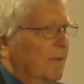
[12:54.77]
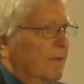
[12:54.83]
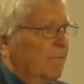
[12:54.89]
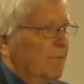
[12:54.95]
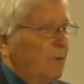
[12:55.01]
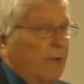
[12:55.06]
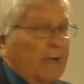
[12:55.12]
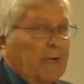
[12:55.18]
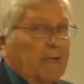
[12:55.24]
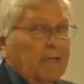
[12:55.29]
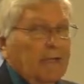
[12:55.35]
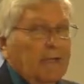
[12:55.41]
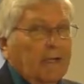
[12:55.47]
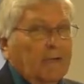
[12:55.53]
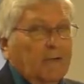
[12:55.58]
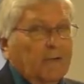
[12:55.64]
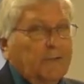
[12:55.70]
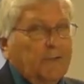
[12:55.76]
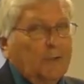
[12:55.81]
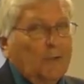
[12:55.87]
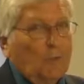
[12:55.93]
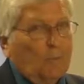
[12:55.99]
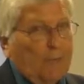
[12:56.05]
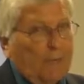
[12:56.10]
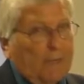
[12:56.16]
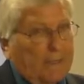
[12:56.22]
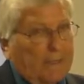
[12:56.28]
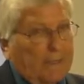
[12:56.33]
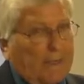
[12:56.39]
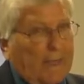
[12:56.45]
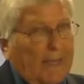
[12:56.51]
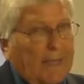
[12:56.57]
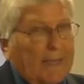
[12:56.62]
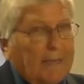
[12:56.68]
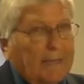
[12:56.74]
If you add anything to it, you're going to make it a
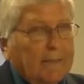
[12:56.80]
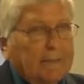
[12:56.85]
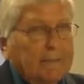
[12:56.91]
lie.